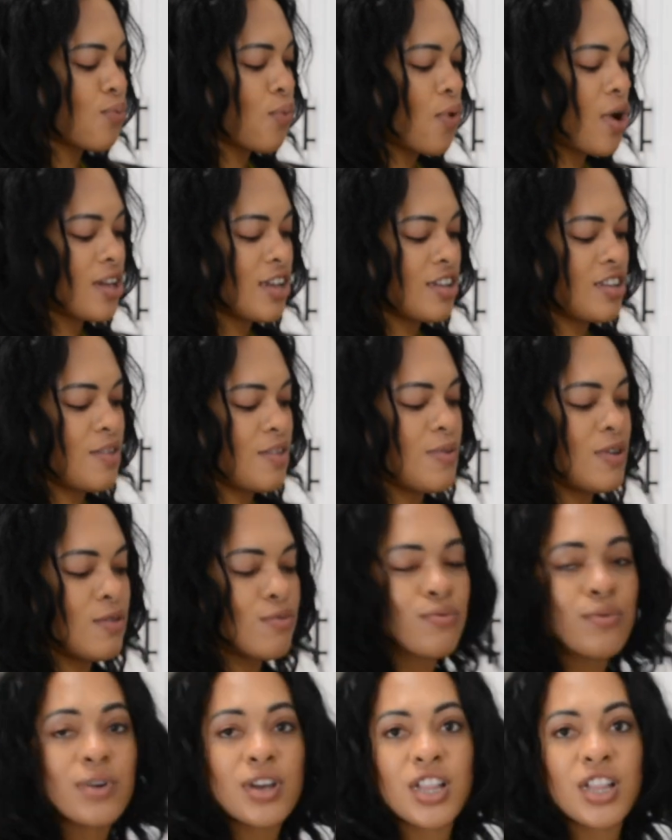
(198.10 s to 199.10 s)
want it to be
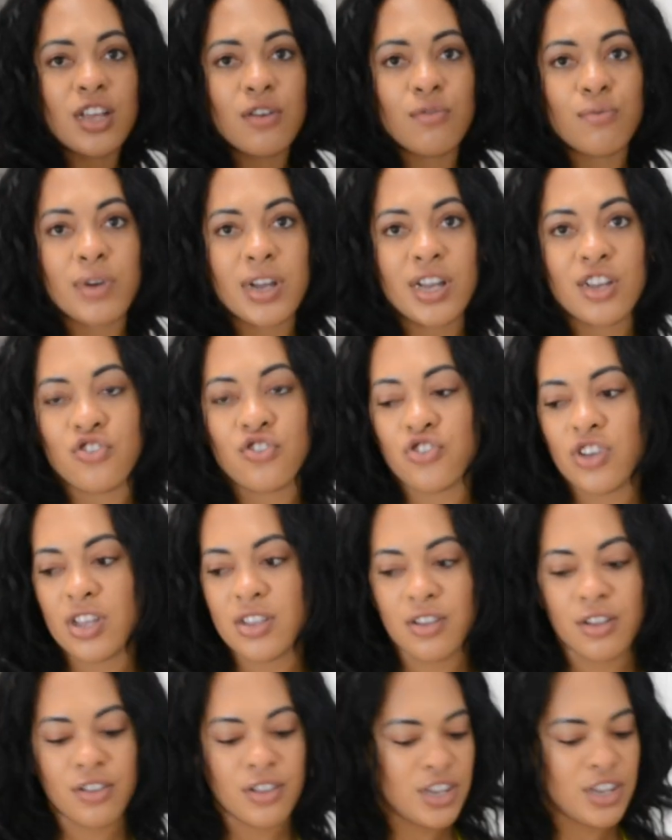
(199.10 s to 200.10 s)
really rich and
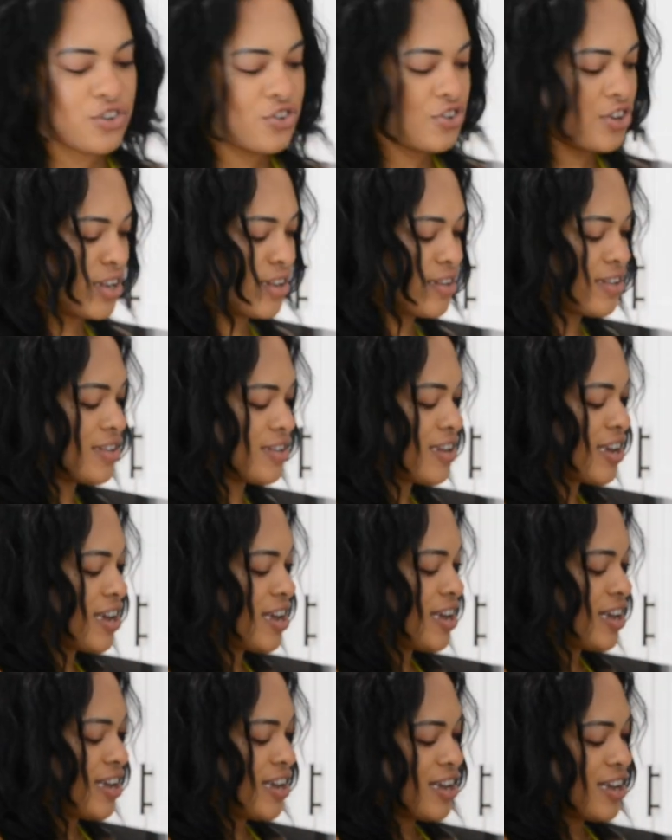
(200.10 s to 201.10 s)
delicious
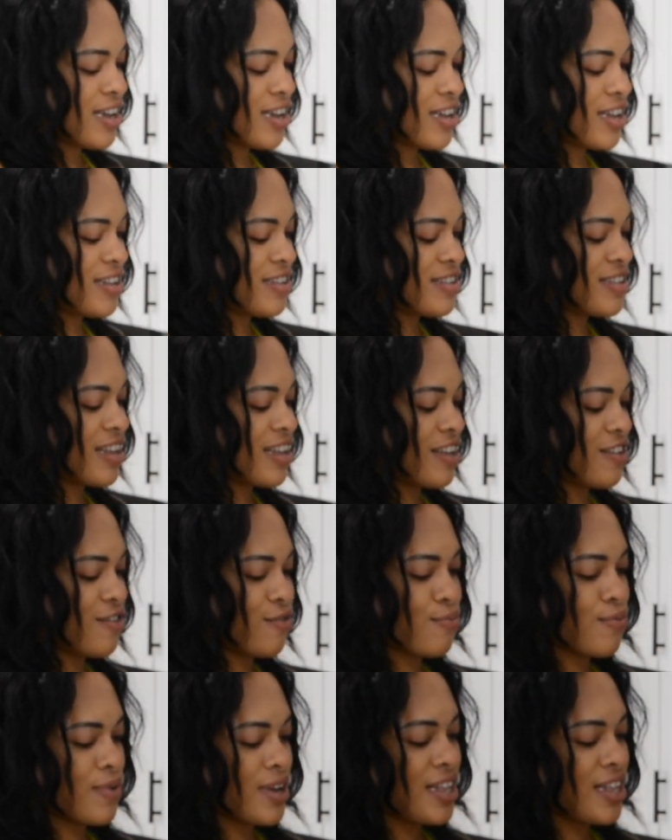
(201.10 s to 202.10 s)
because it's
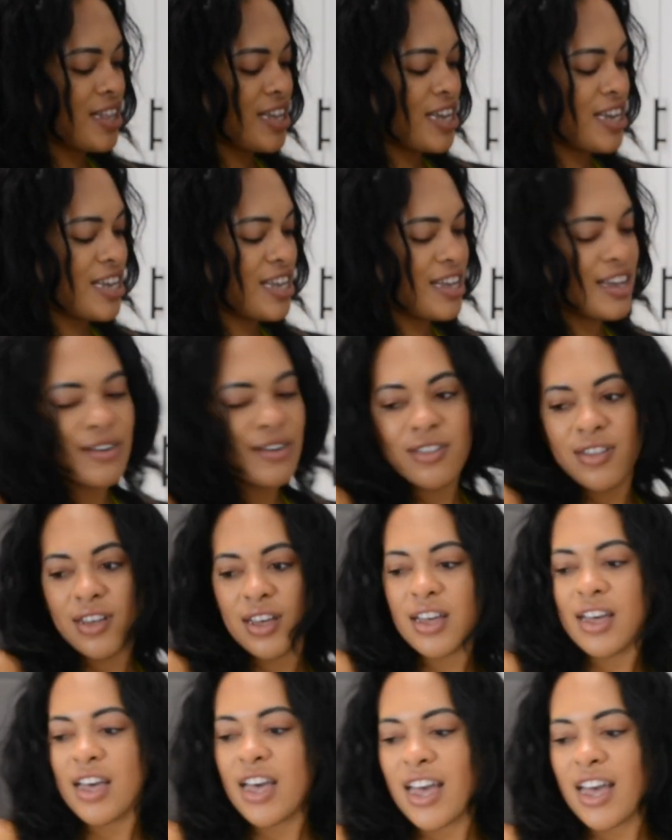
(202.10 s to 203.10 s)

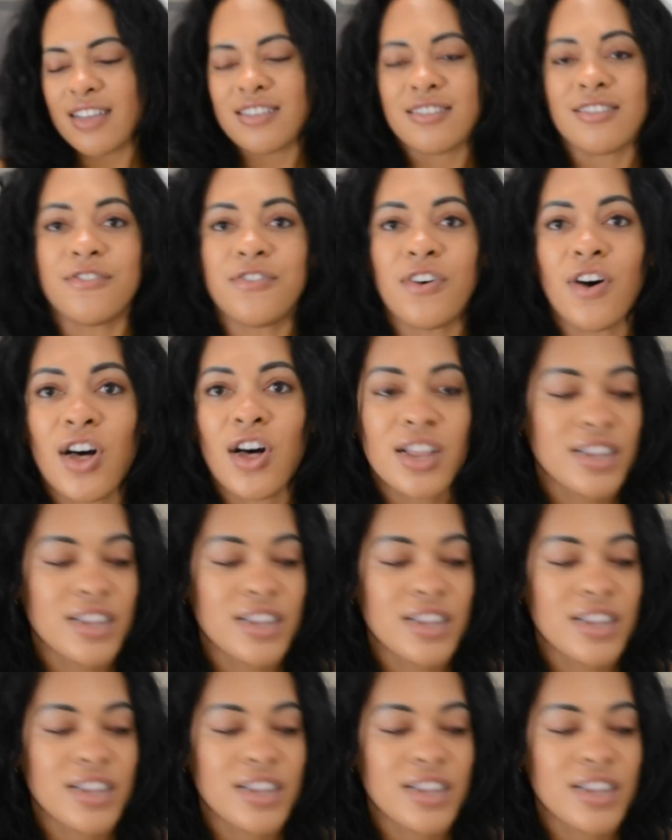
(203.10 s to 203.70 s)
the fall